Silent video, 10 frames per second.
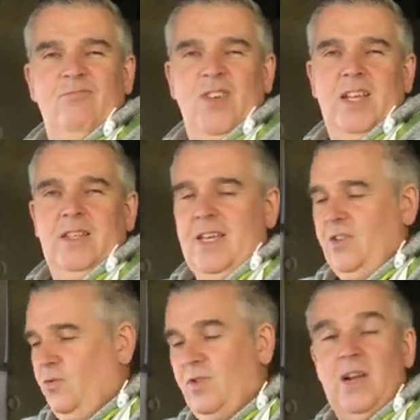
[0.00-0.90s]
read
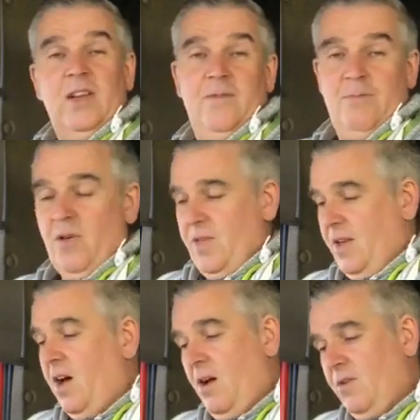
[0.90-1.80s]
these, or don't even
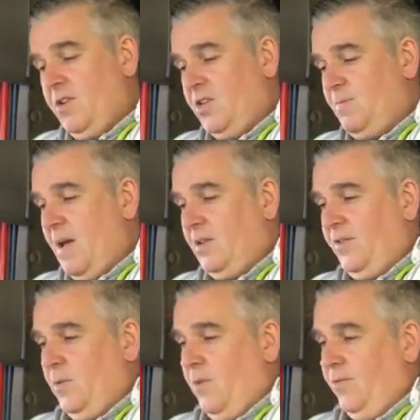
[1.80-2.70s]
bother, I'm going to spout a
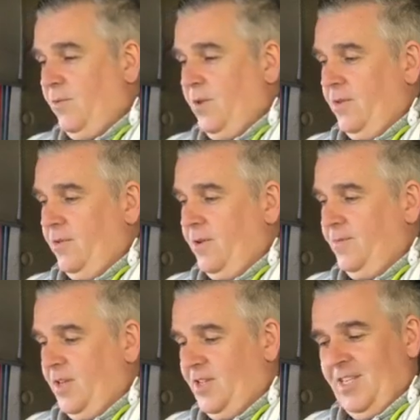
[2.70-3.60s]
few off for you, right?
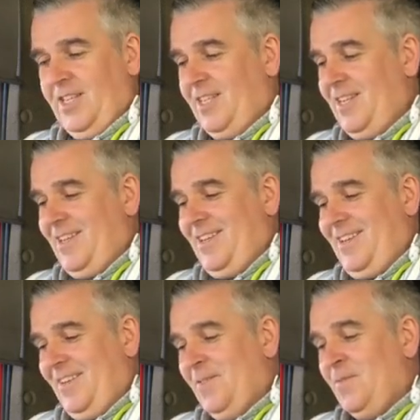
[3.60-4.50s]

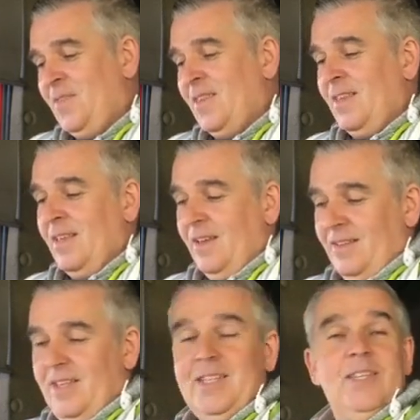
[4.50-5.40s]

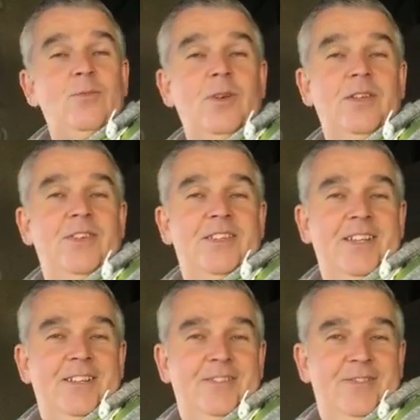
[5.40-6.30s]
This is one of his
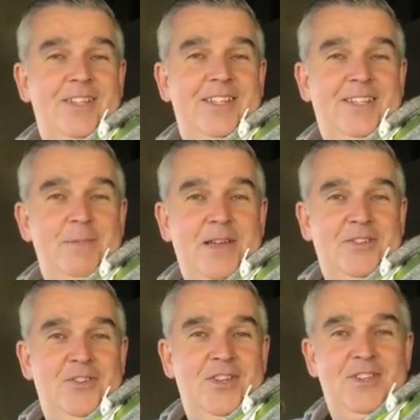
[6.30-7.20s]
little
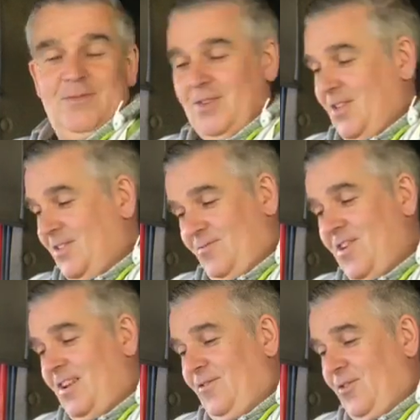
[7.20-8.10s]
messages, which is
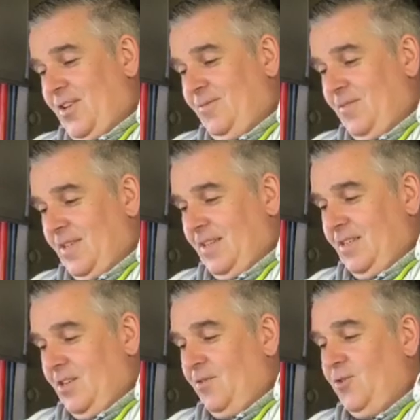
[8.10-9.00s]
really funny. It
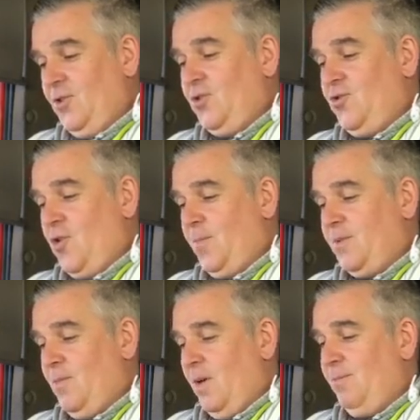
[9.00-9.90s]
says, "I've just
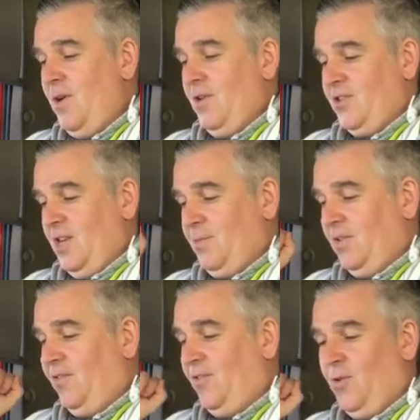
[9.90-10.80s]
dropped my parsnip
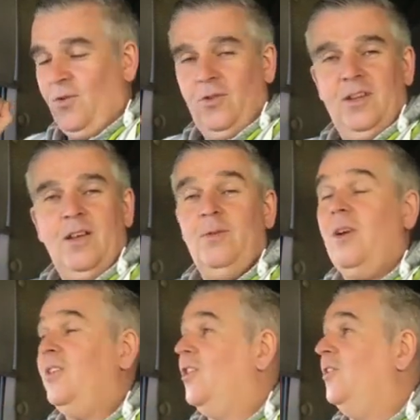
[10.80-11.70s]
on the floor." And
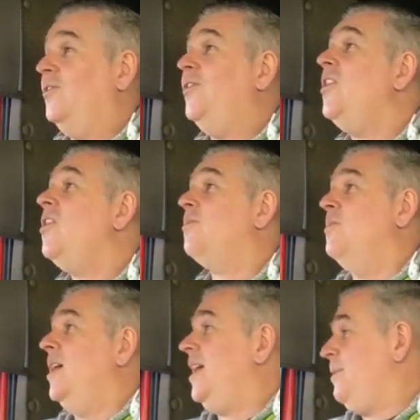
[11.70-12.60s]
I'd have gone, fuck
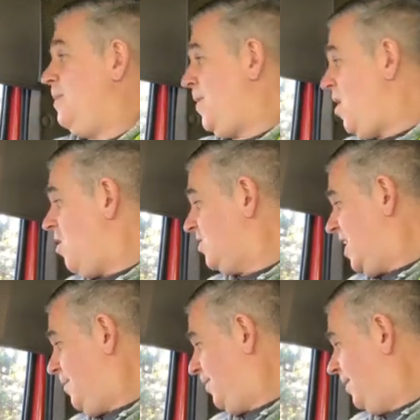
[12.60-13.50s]
me, me
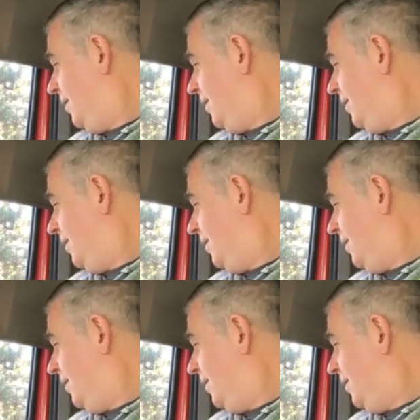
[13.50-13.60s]
parsnip.